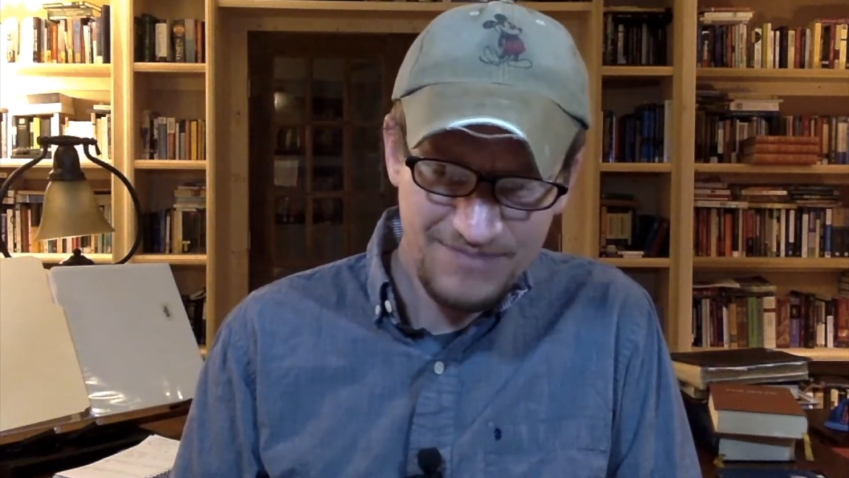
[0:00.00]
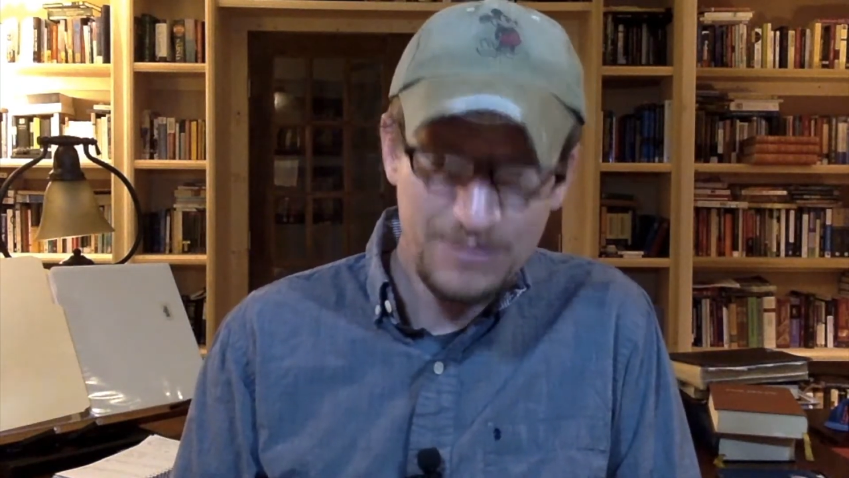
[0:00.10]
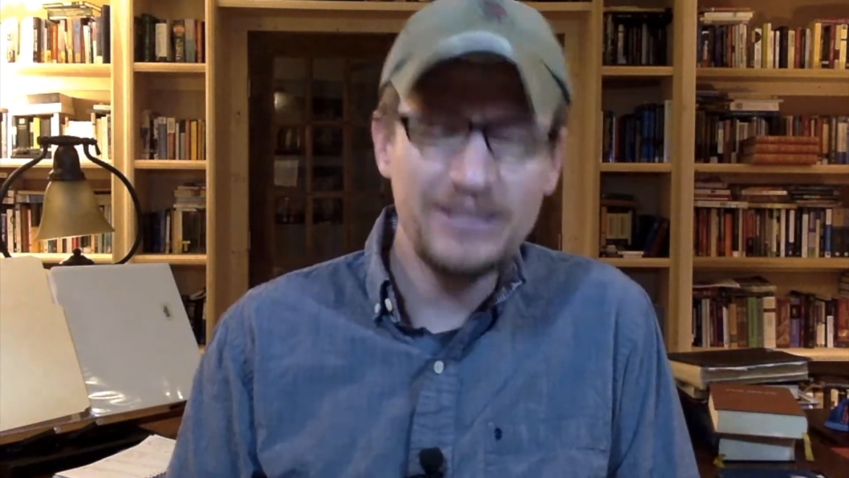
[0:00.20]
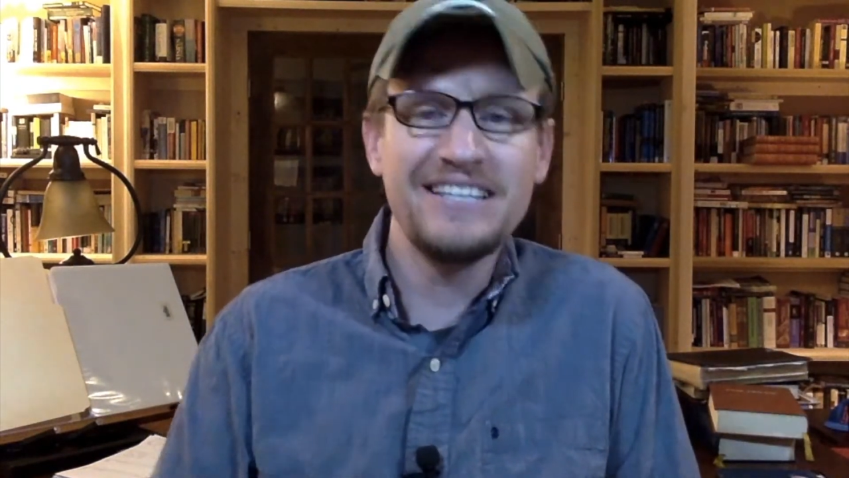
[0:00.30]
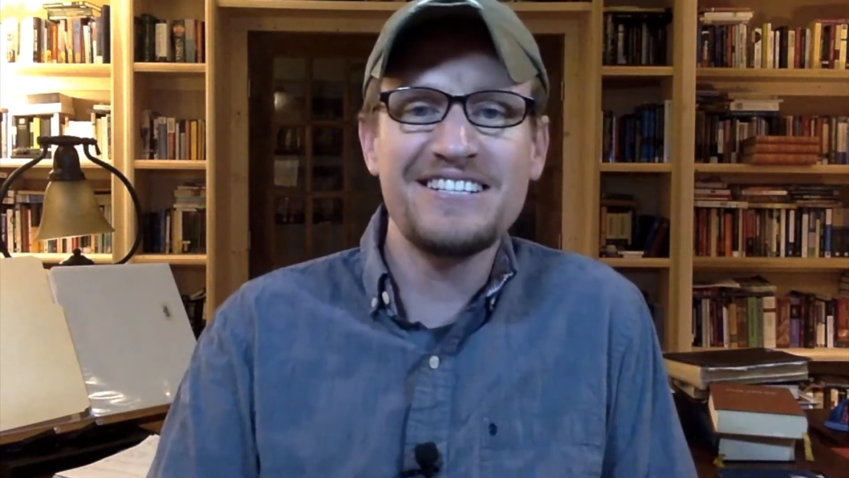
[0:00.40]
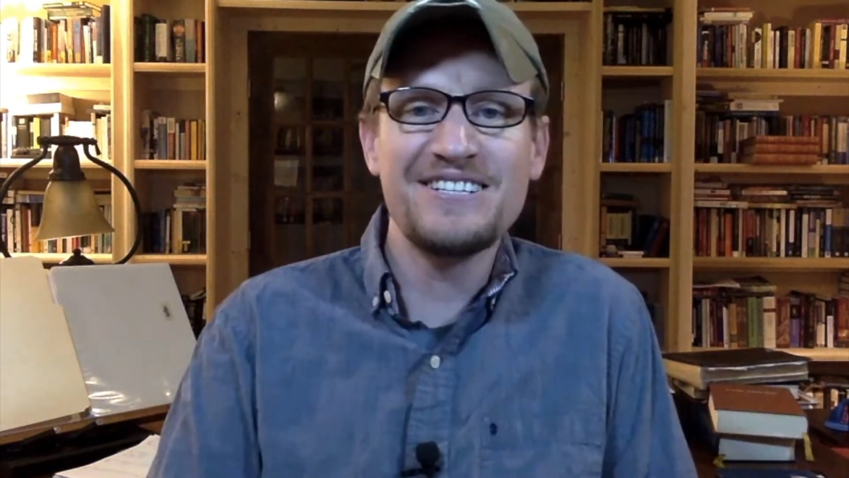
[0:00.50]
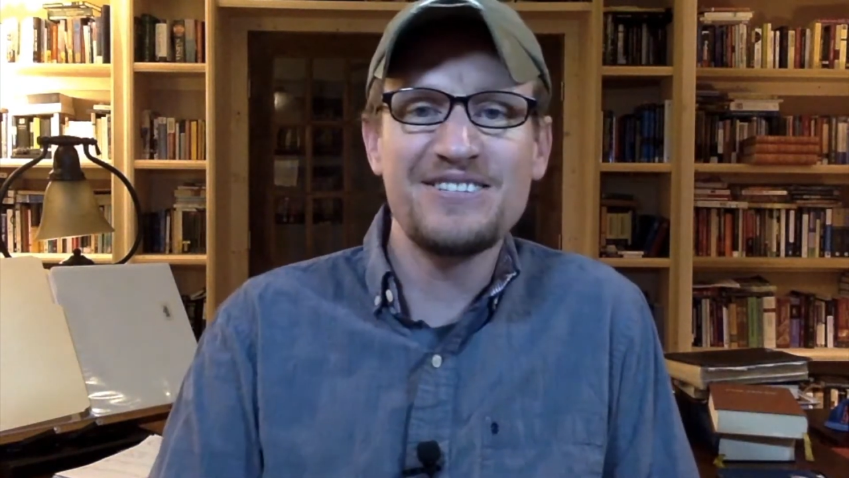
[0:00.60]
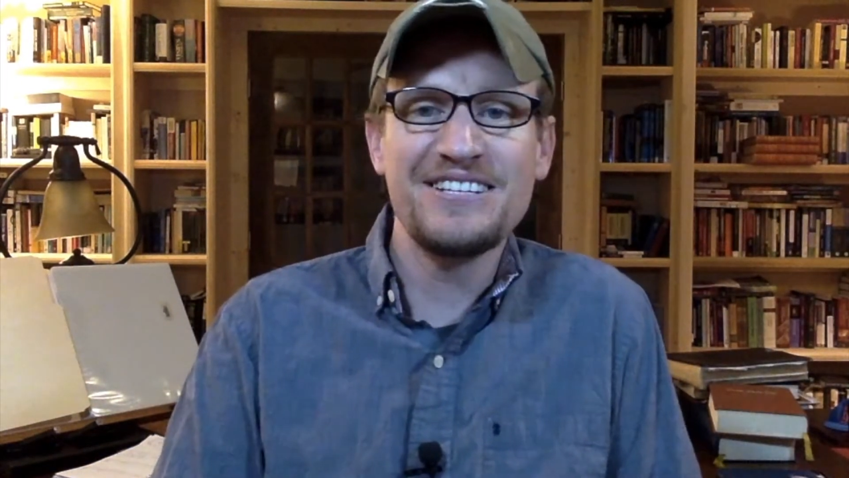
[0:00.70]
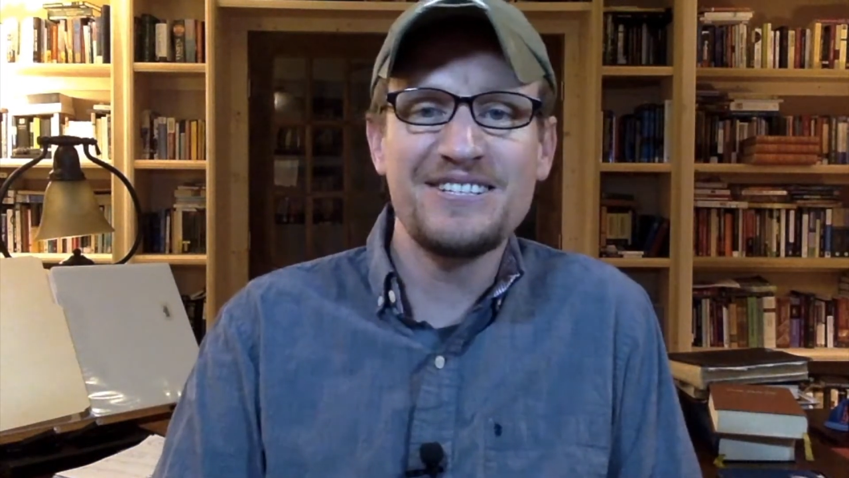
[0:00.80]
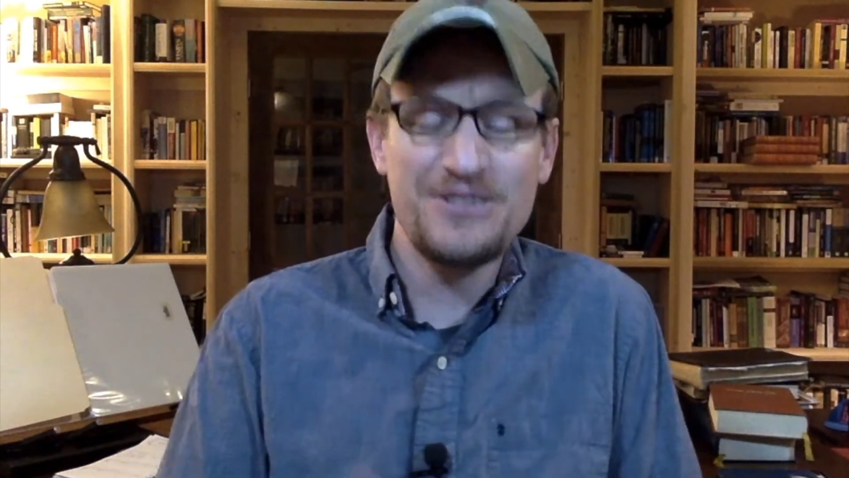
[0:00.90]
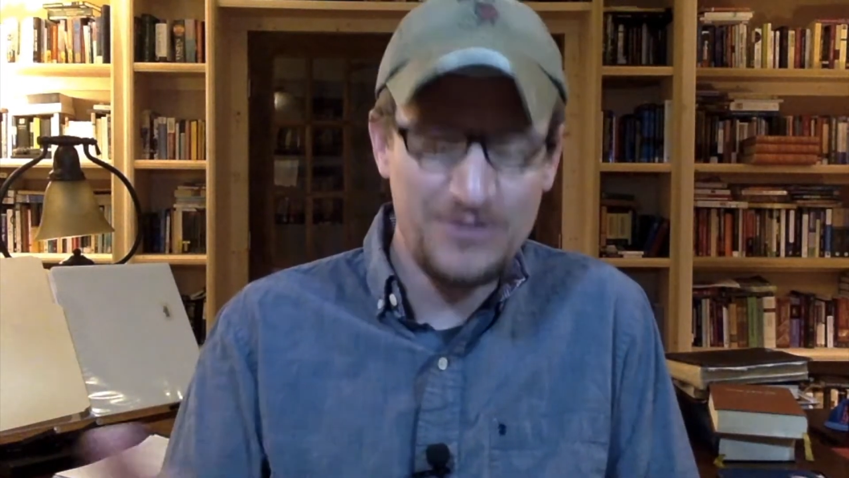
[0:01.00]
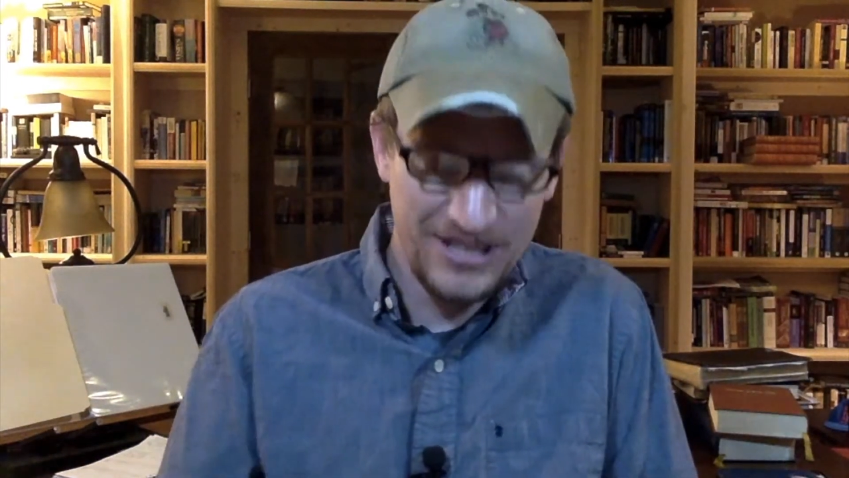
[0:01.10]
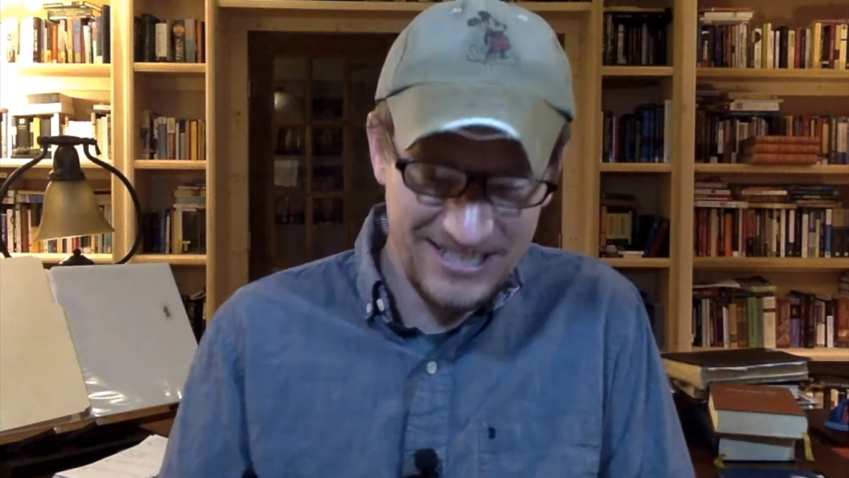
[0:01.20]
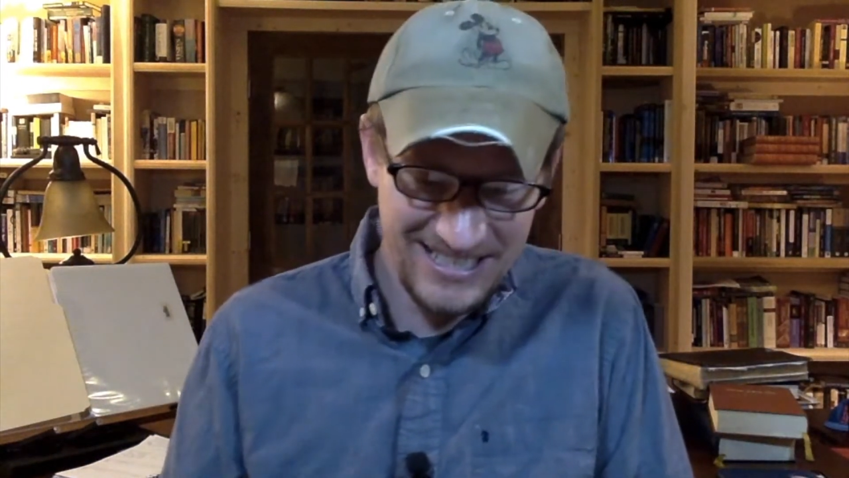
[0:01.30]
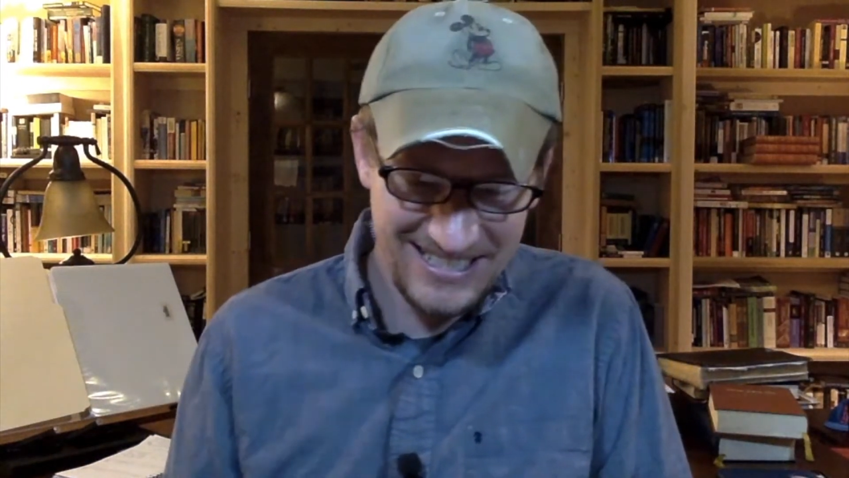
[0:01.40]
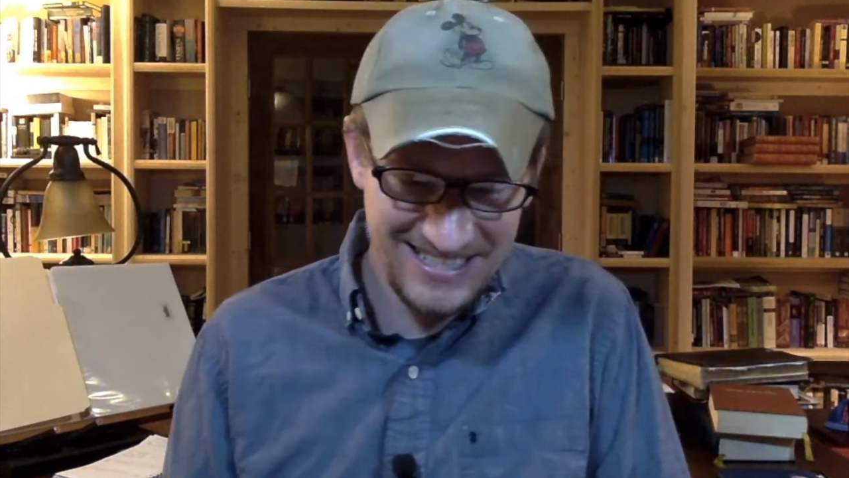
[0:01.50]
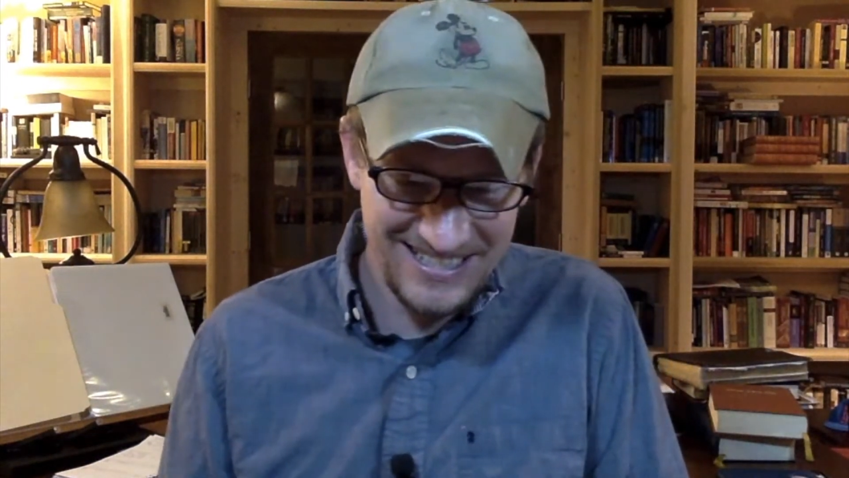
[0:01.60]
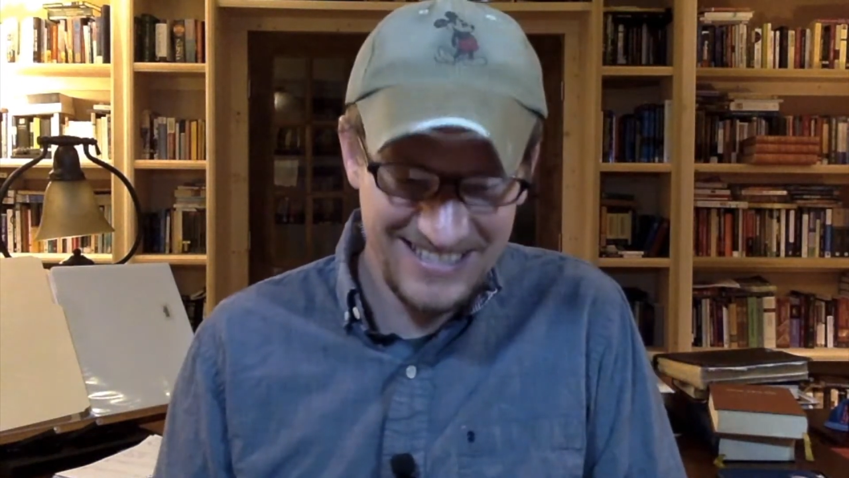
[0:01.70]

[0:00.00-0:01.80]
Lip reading: but this is where he takes this.